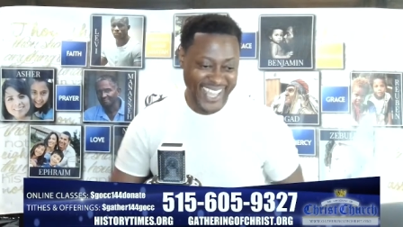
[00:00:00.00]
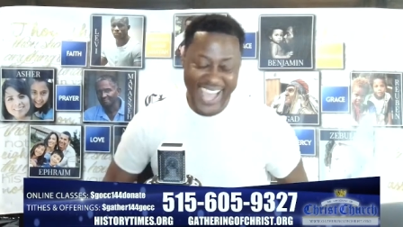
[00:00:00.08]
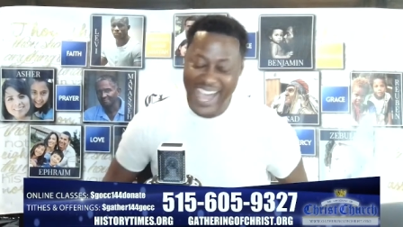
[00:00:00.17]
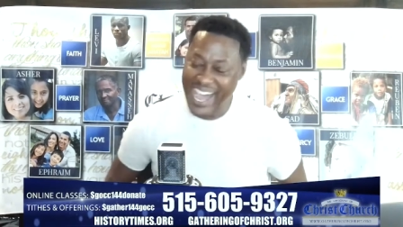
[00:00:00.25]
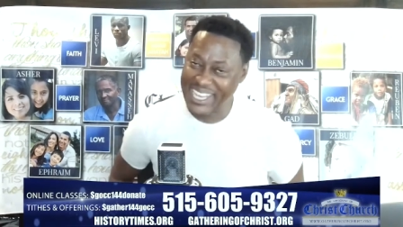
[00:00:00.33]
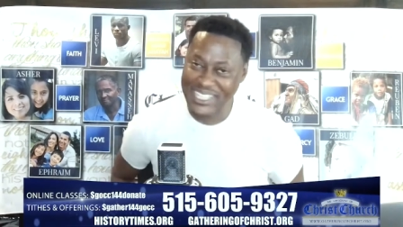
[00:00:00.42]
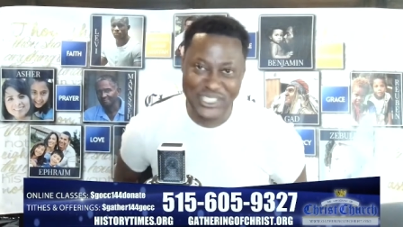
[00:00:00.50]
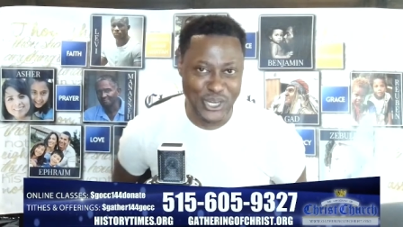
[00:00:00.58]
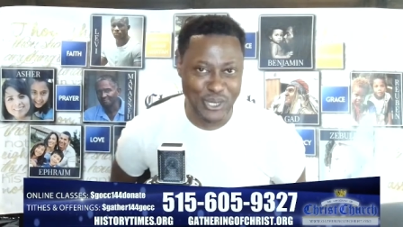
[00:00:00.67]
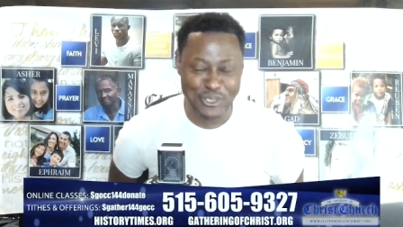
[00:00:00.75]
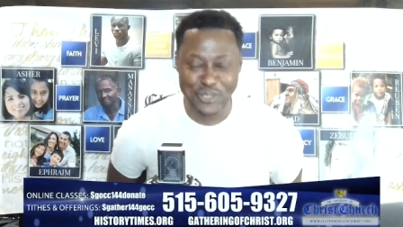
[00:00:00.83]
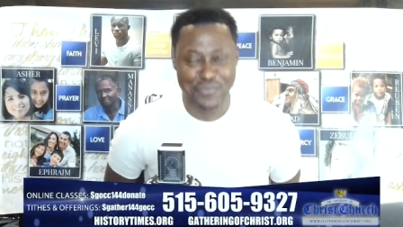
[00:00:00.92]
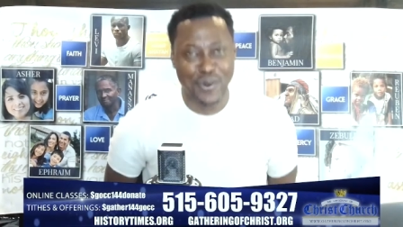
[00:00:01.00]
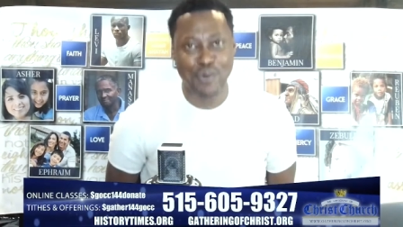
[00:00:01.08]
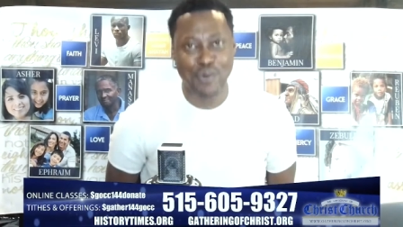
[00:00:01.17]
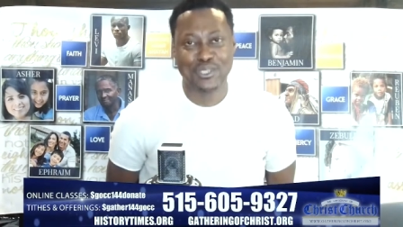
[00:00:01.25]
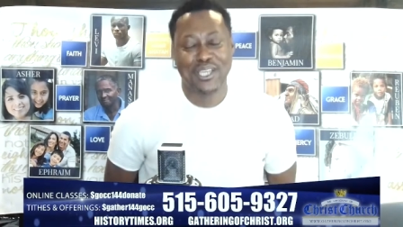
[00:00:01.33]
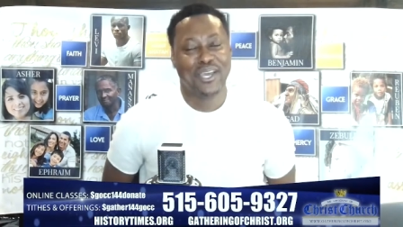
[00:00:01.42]
I told you
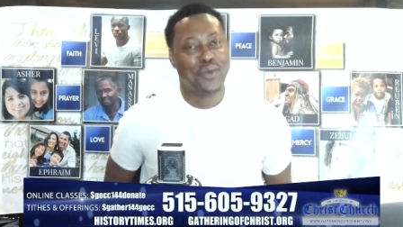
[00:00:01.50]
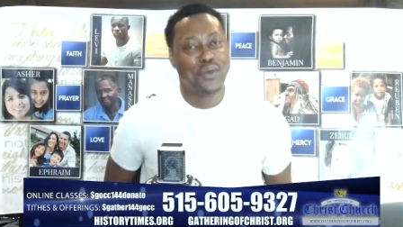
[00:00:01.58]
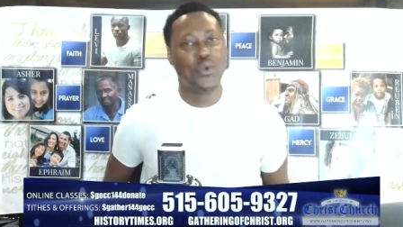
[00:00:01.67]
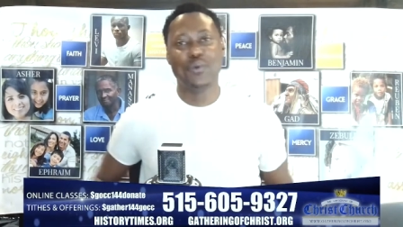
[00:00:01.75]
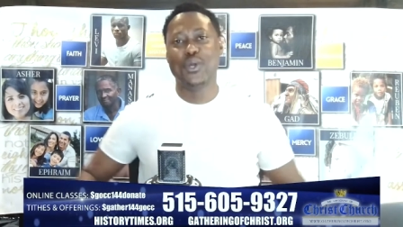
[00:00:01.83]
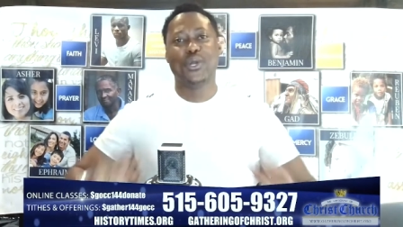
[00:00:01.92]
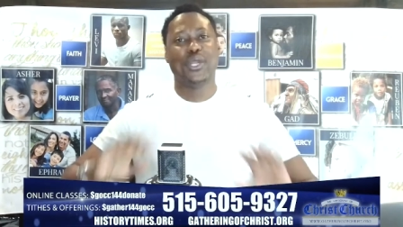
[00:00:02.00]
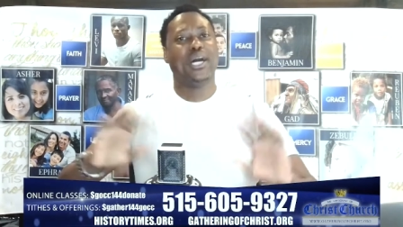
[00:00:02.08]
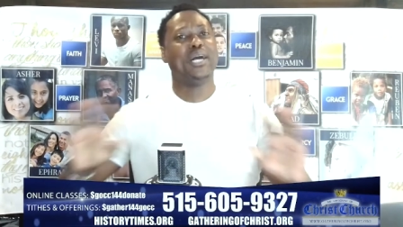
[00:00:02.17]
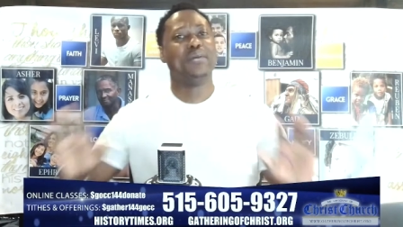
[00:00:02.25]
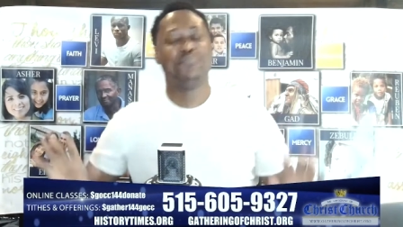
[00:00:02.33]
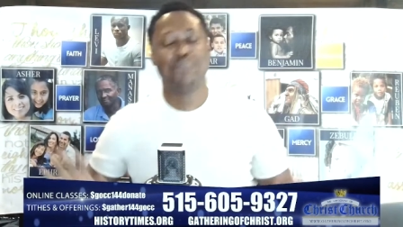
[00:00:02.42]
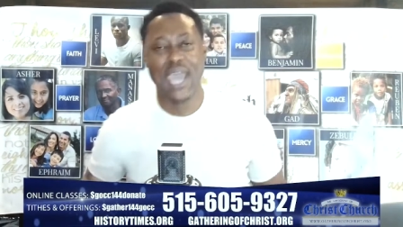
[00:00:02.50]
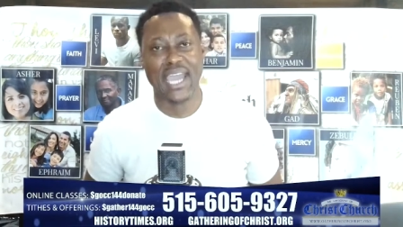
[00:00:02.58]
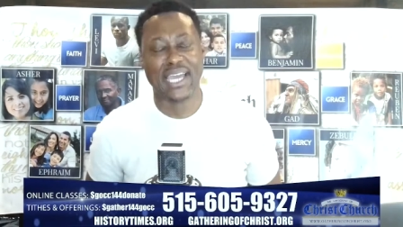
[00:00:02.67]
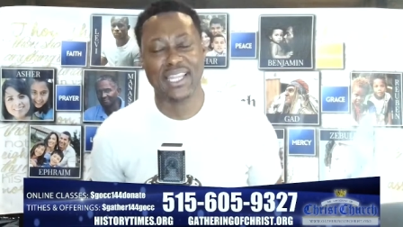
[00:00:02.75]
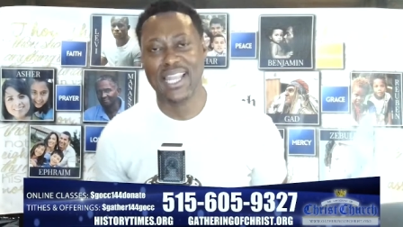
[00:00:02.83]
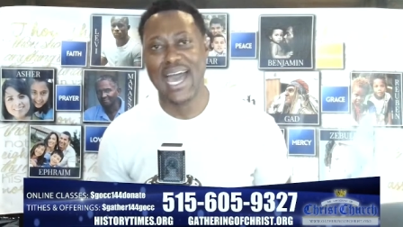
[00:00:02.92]
folks, we were going to unpack
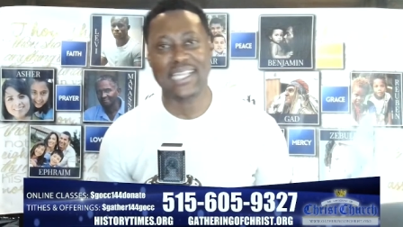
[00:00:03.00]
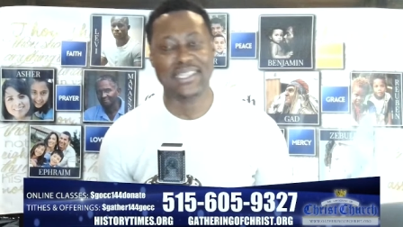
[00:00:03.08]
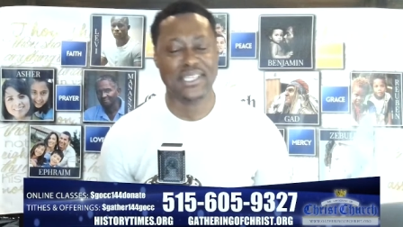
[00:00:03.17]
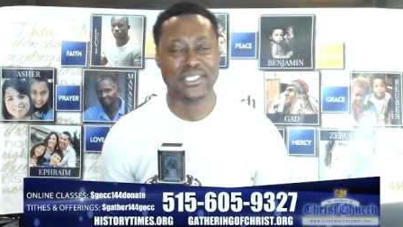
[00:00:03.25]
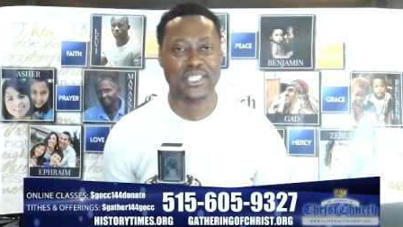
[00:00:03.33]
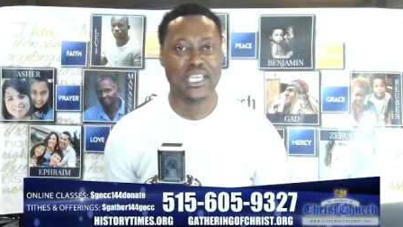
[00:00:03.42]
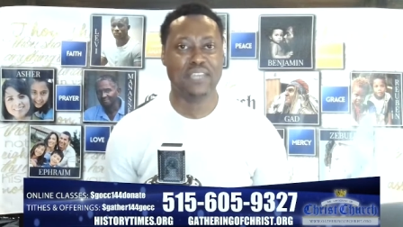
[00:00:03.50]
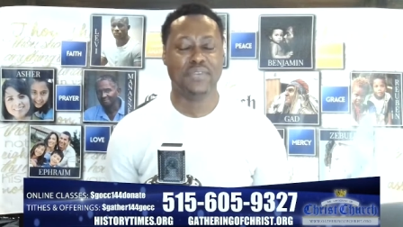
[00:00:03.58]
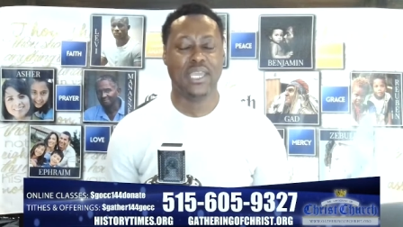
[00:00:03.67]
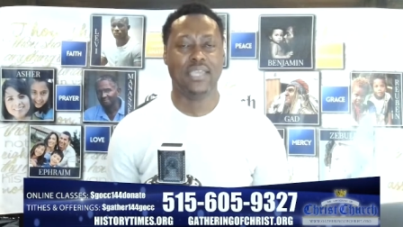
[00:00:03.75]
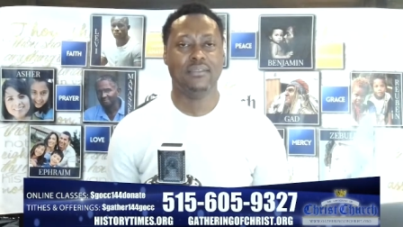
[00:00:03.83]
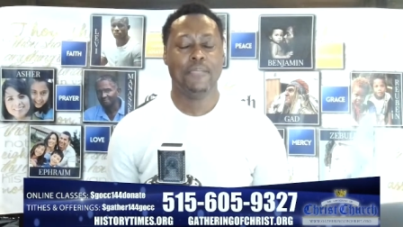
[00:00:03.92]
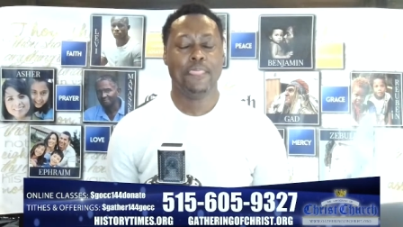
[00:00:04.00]
a lot this evening,